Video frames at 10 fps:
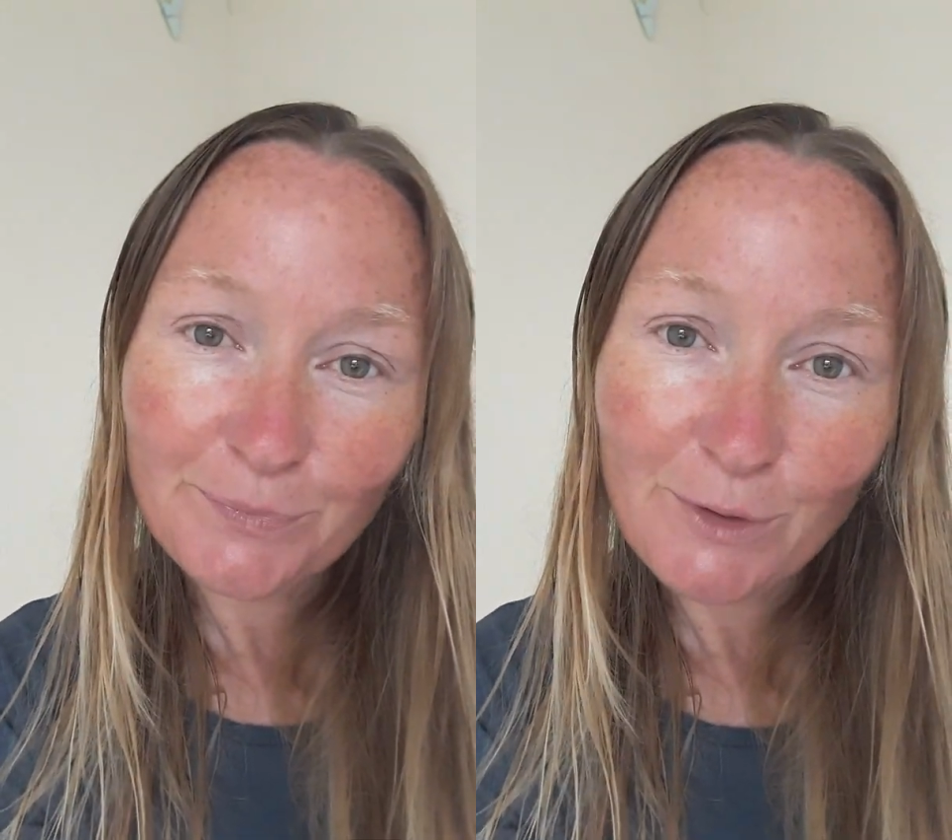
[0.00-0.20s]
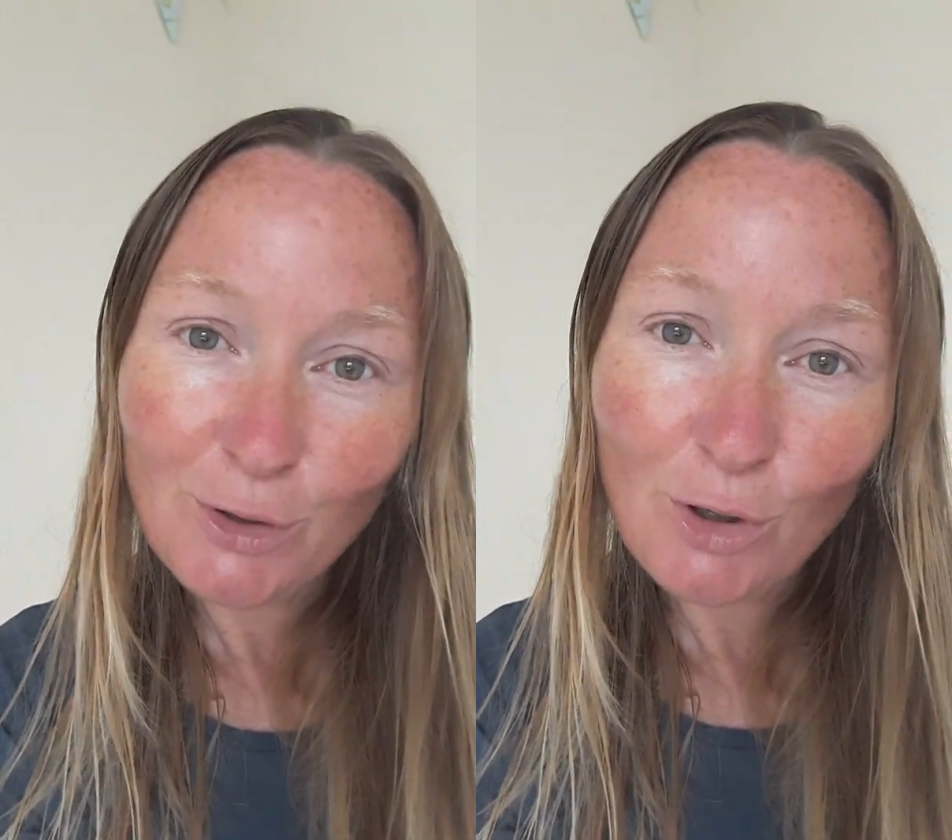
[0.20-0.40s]

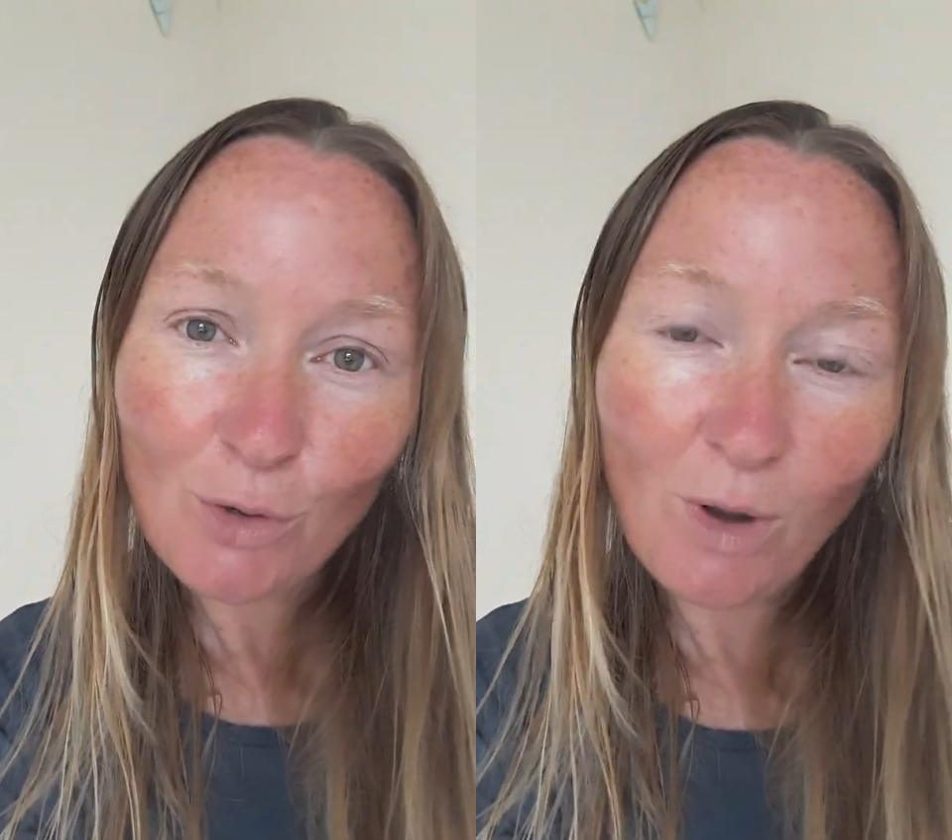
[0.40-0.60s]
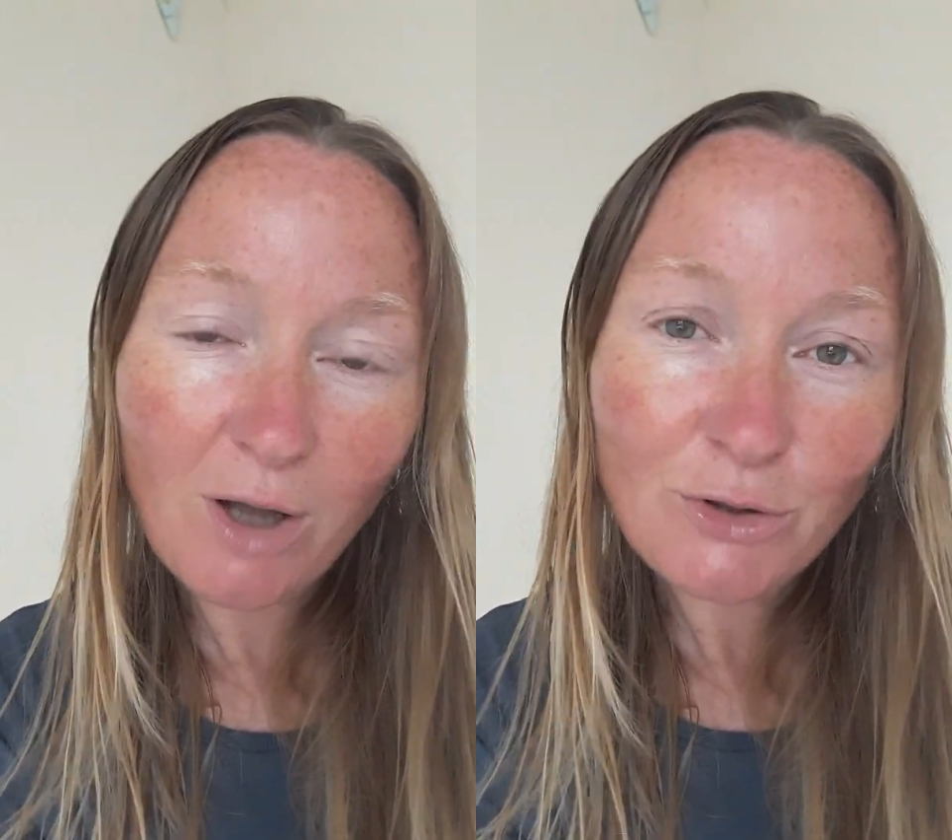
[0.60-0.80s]
You
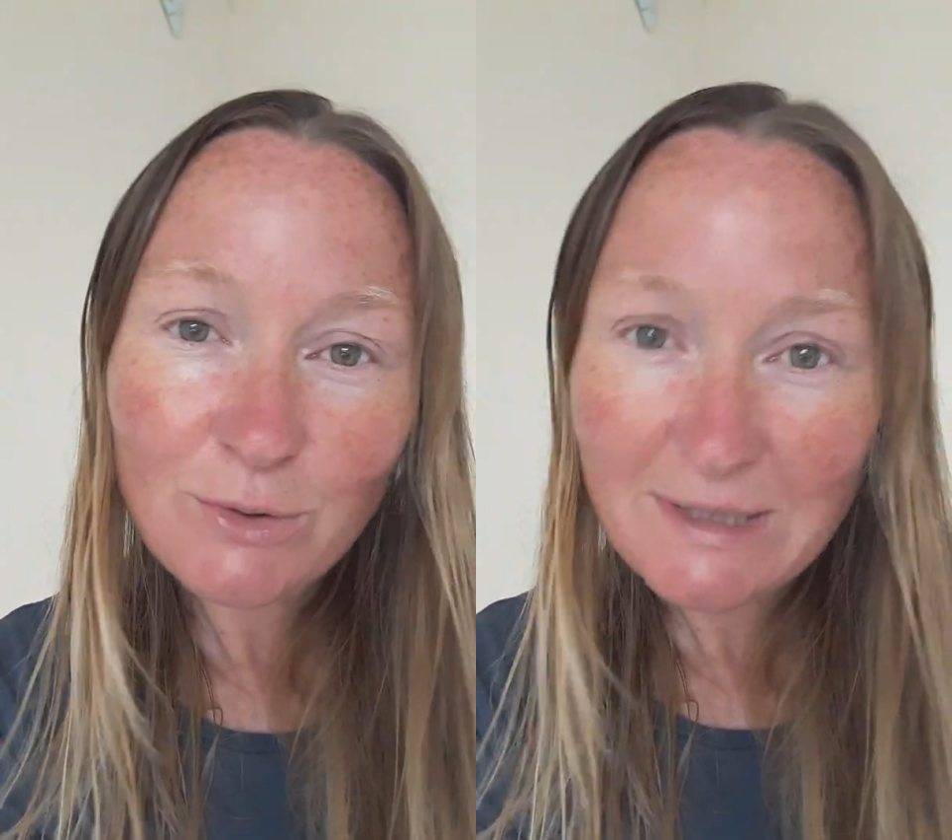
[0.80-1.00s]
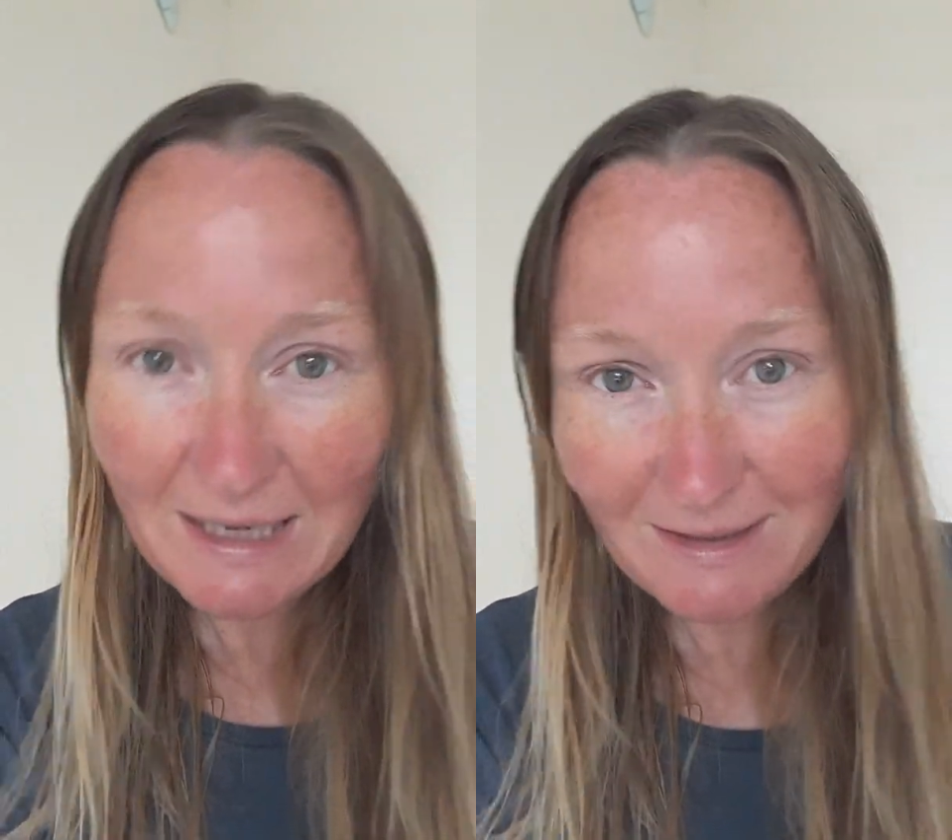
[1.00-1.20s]
know, are you
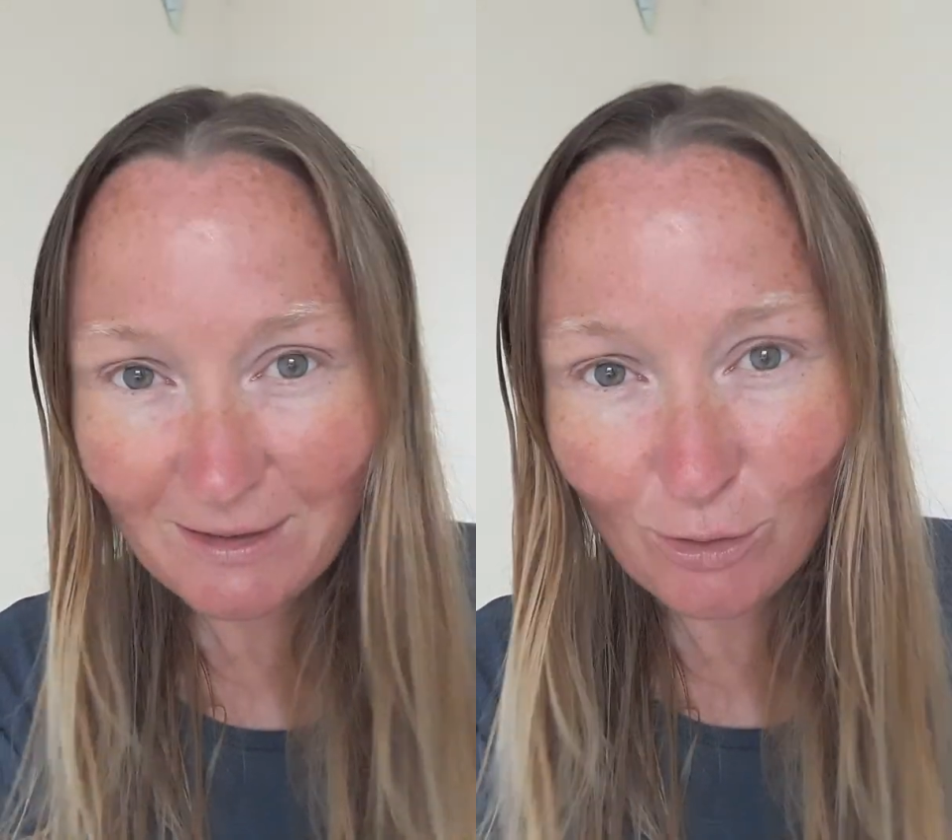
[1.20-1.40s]
setting